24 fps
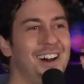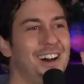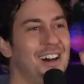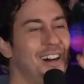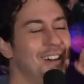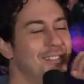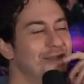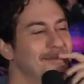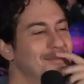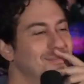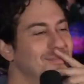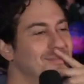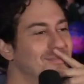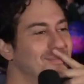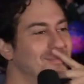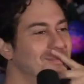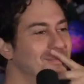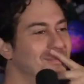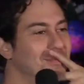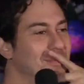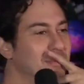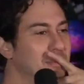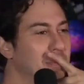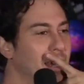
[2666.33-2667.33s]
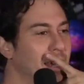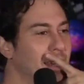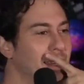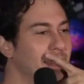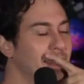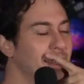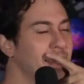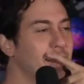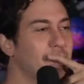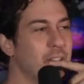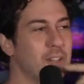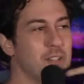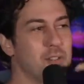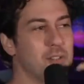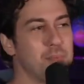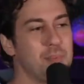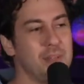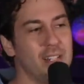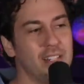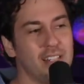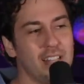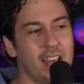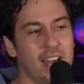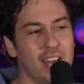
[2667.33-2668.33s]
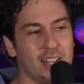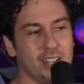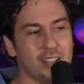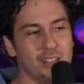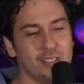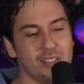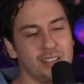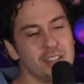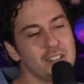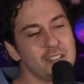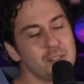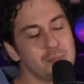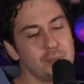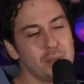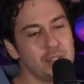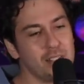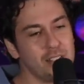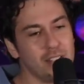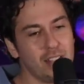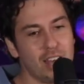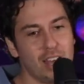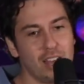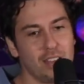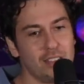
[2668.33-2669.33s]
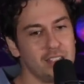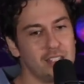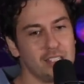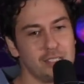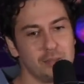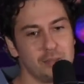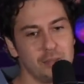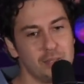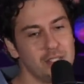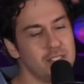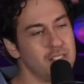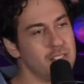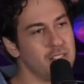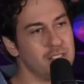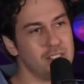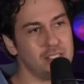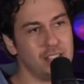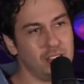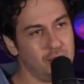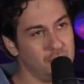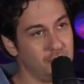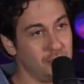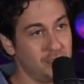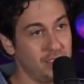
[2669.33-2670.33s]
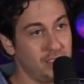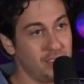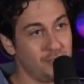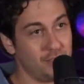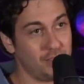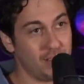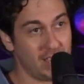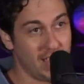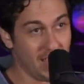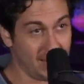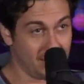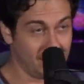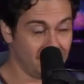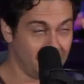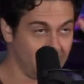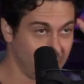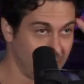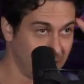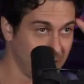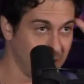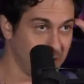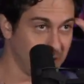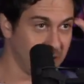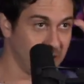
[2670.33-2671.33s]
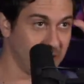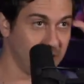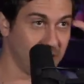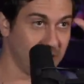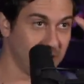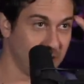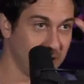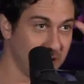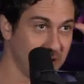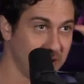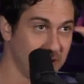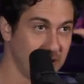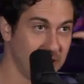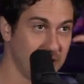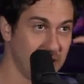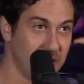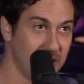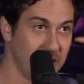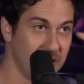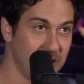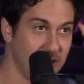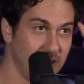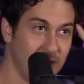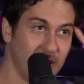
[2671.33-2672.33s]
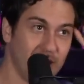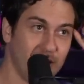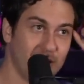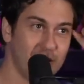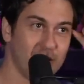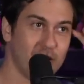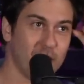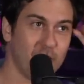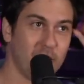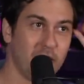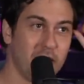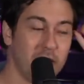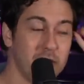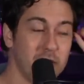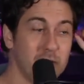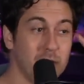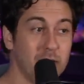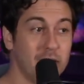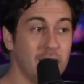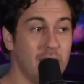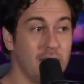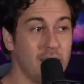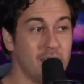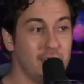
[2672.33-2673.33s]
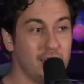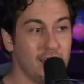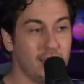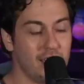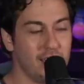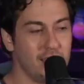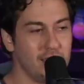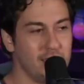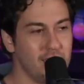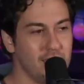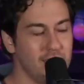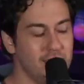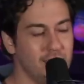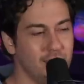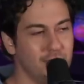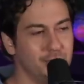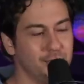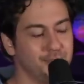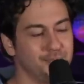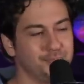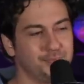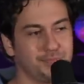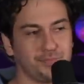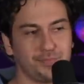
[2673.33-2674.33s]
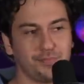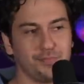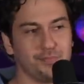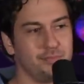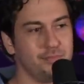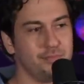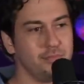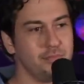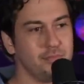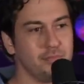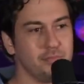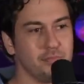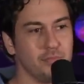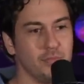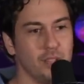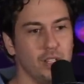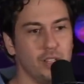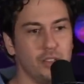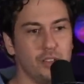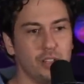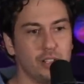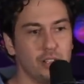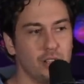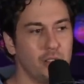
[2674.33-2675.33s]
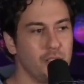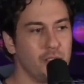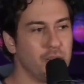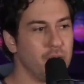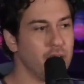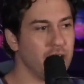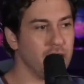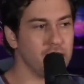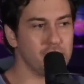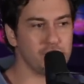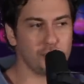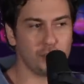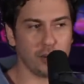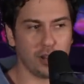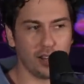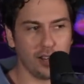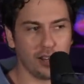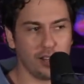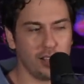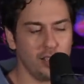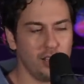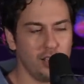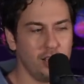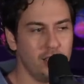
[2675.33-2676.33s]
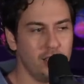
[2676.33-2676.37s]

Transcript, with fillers: um, but you know, there's been a lot of there's been a lot of things, but it's just like with every actor, there's you know, there's the ones, but then I, you know, there are things where